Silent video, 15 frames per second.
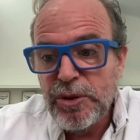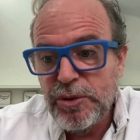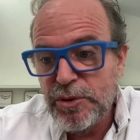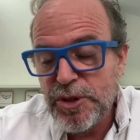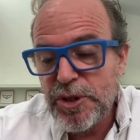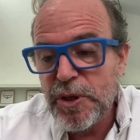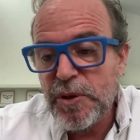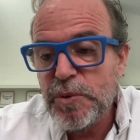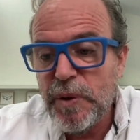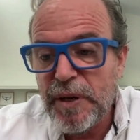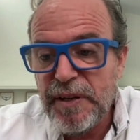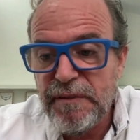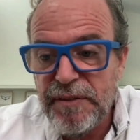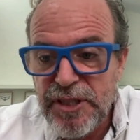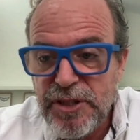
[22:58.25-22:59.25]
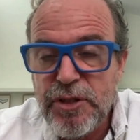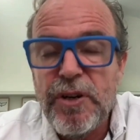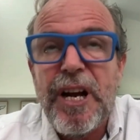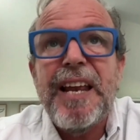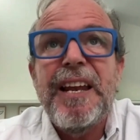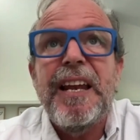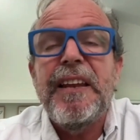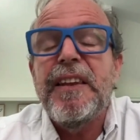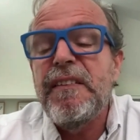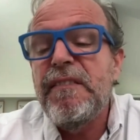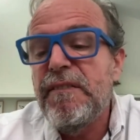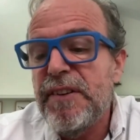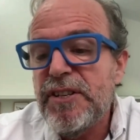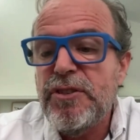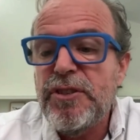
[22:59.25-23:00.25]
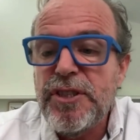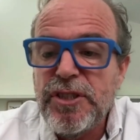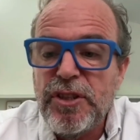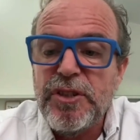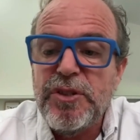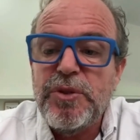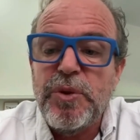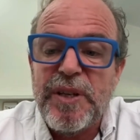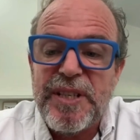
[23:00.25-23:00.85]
to show it to an investor. The investor is going to